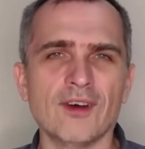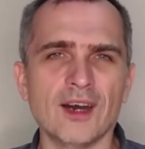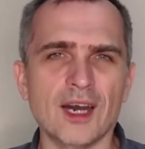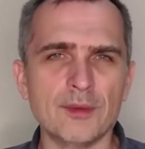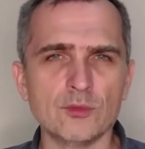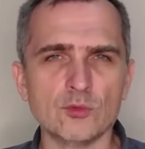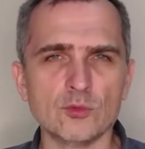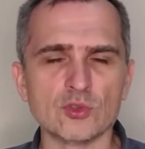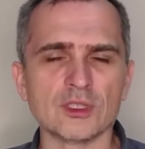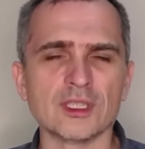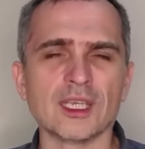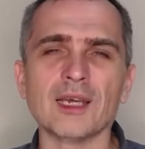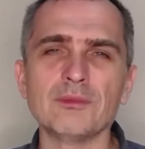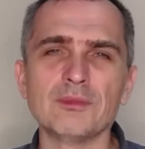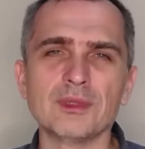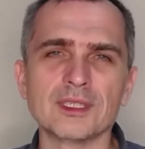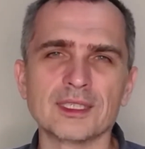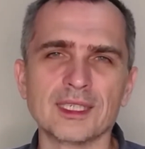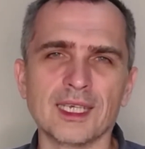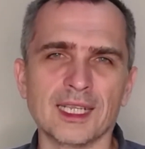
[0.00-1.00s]
And
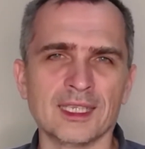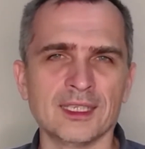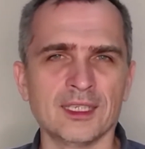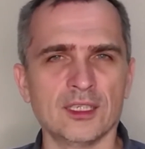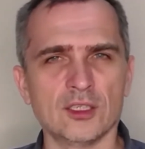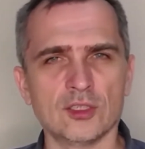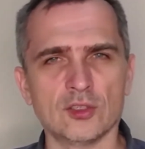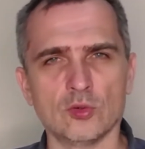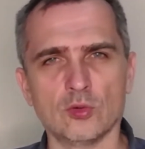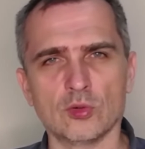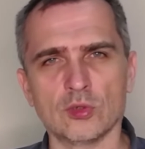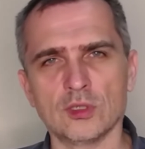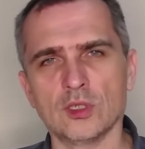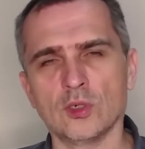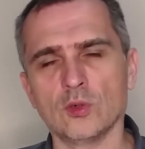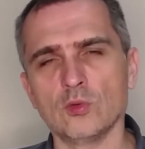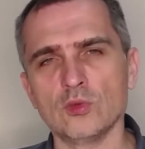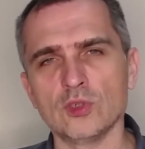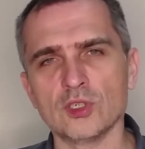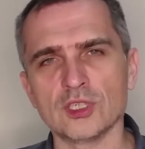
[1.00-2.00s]
about why the
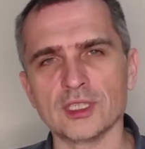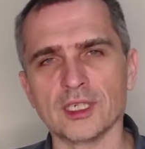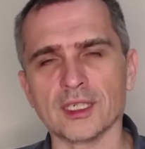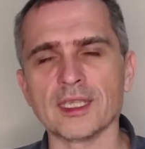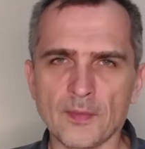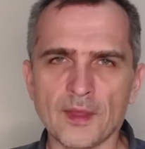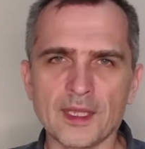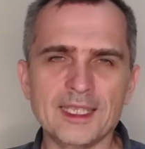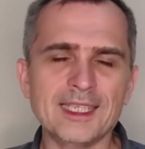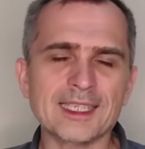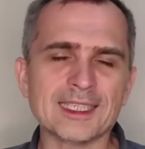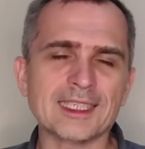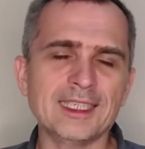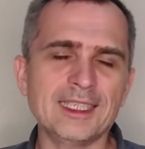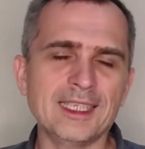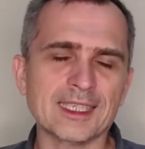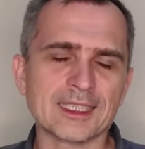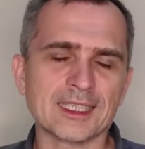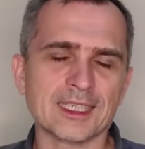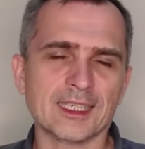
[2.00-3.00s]
military
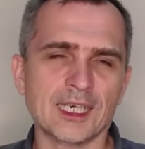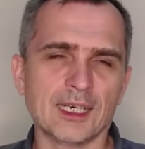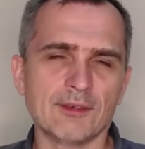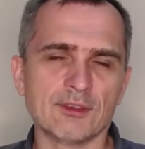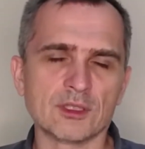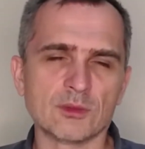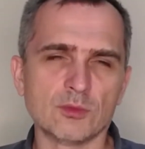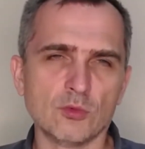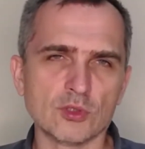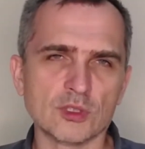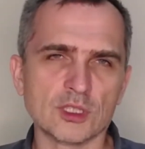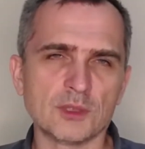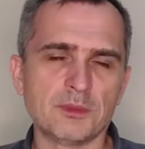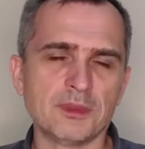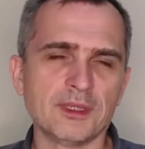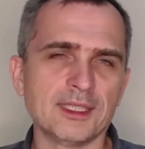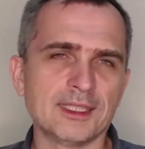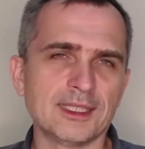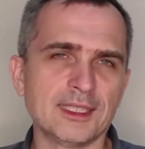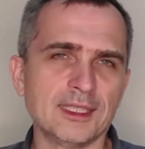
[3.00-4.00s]
echelons are not
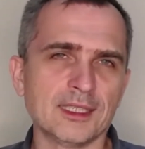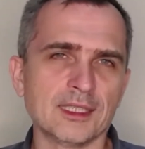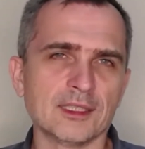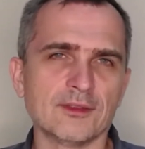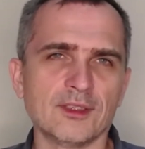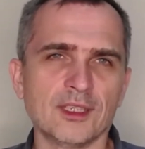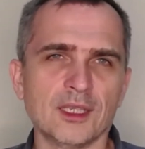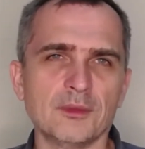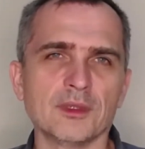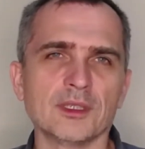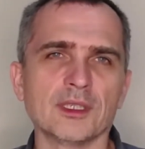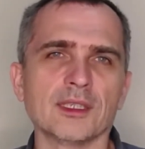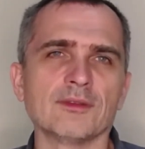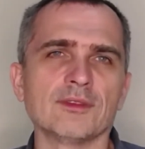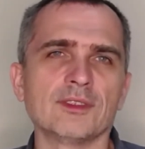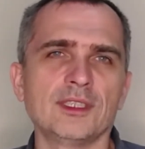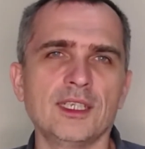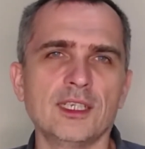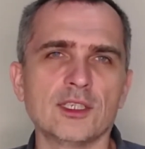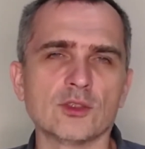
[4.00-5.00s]
attacked,
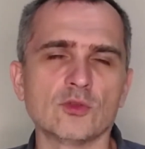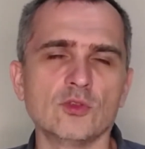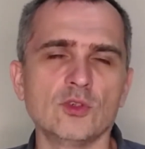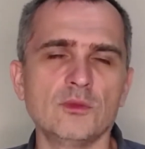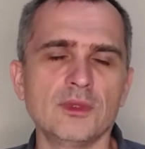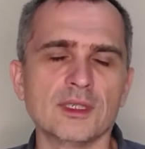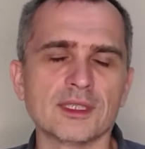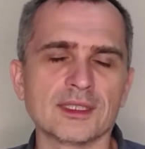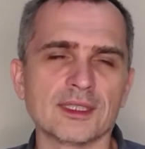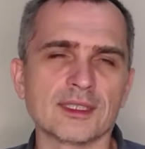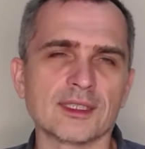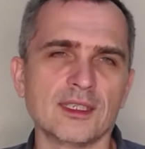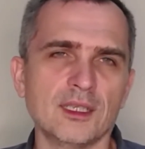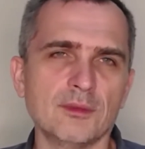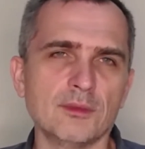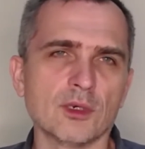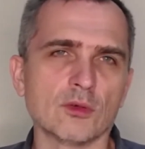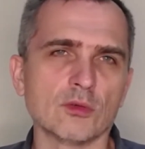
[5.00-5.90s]
I will answer.